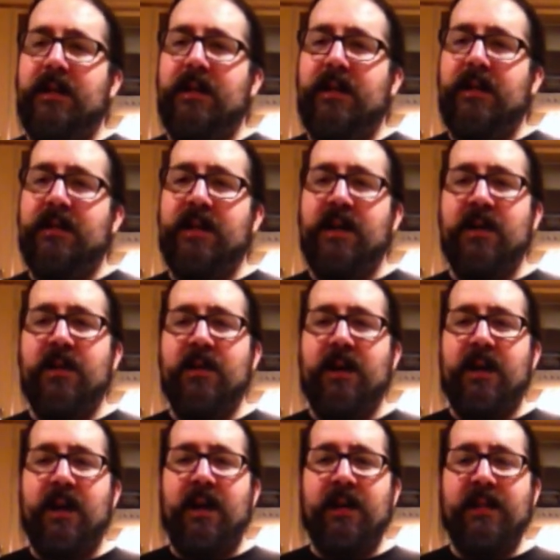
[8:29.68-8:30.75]
So
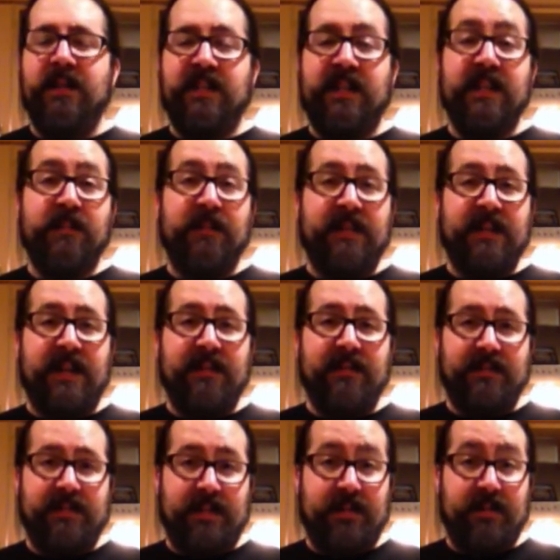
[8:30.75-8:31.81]
this gets me
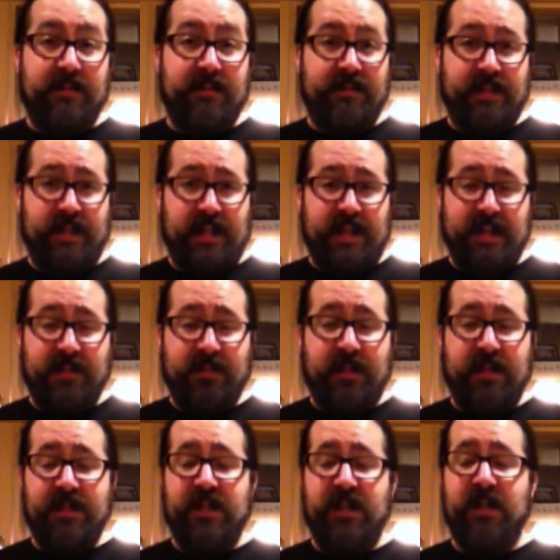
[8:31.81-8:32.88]
down to the last
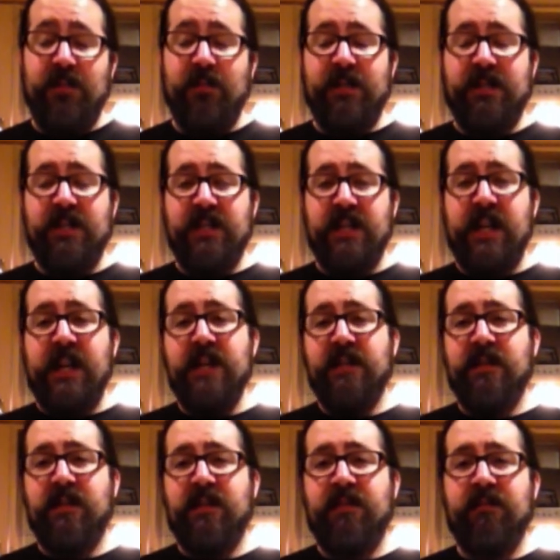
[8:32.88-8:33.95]
question, which is eat
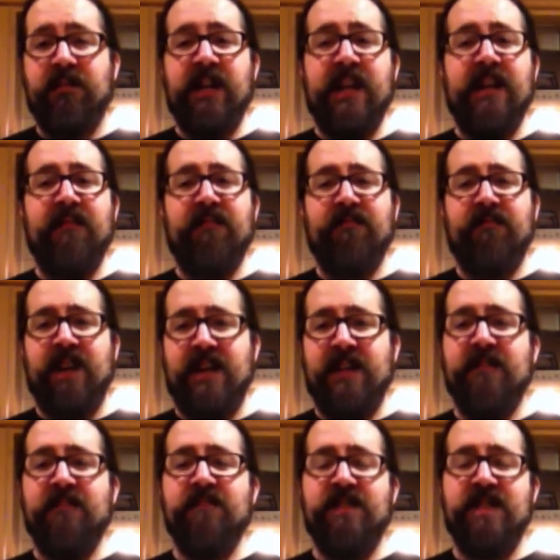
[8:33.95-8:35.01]
3
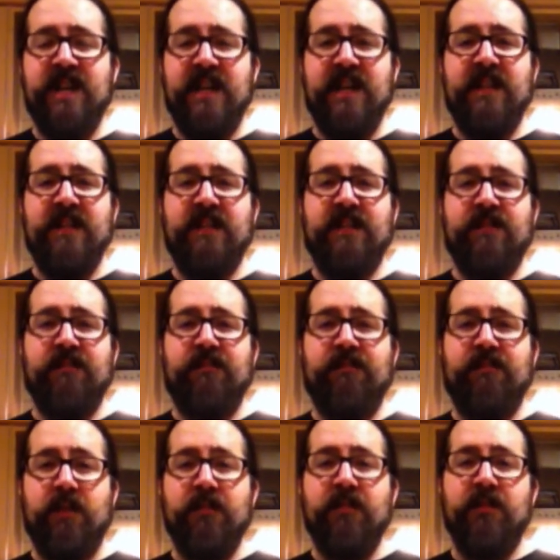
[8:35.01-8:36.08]
random things
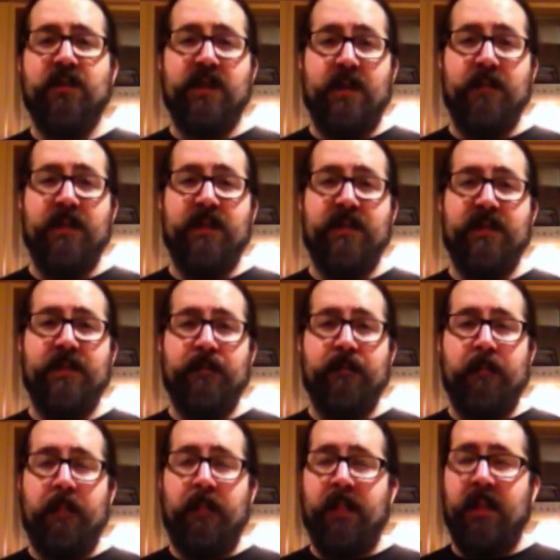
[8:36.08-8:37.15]
from your cupboard.
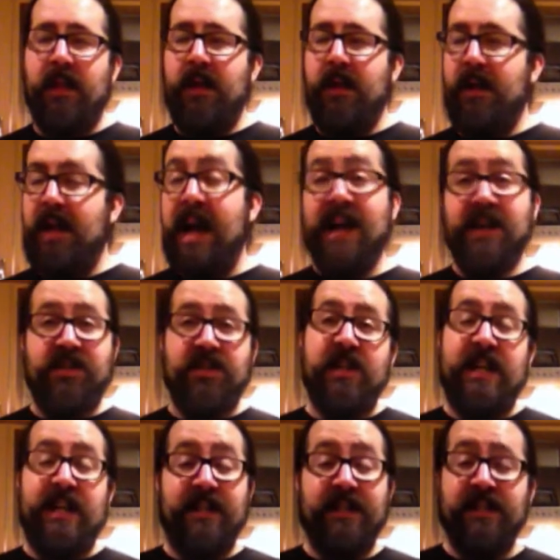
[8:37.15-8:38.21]

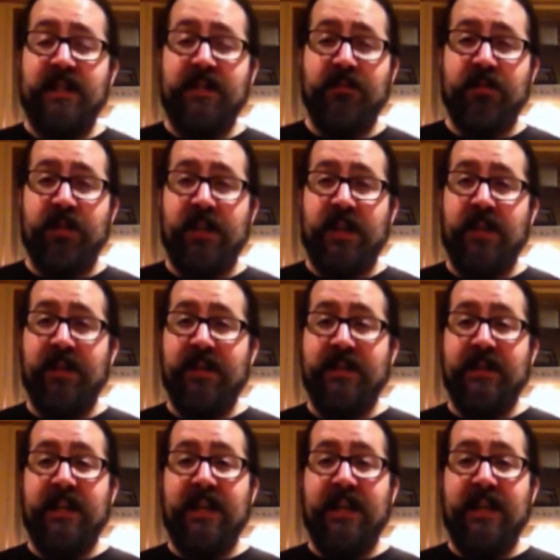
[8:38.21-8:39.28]
Actually, in Steve's video, it
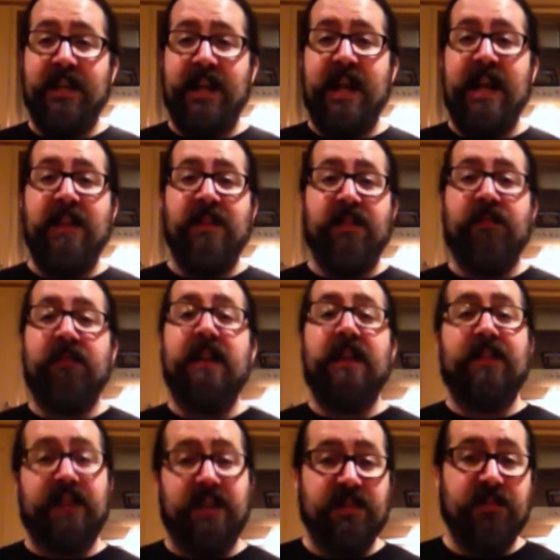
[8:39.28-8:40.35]
said eat 3
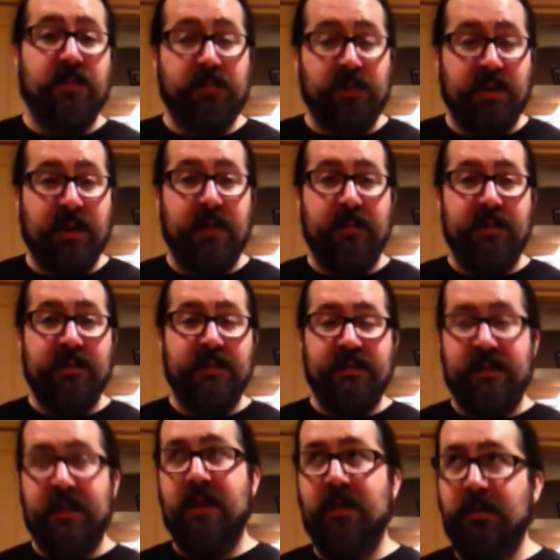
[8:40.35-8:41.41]
things from your cupboard,
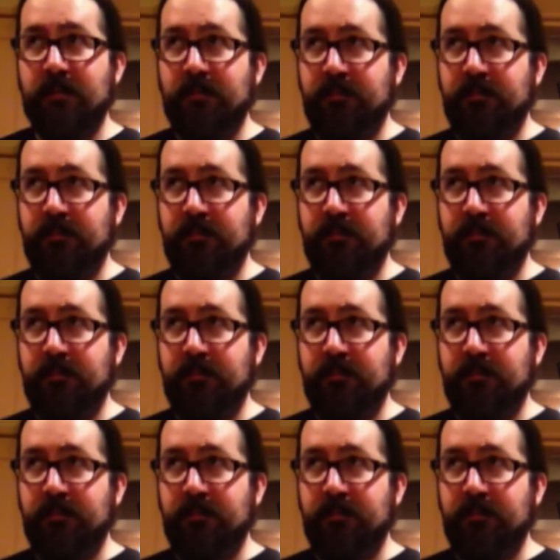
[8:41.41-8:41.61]
so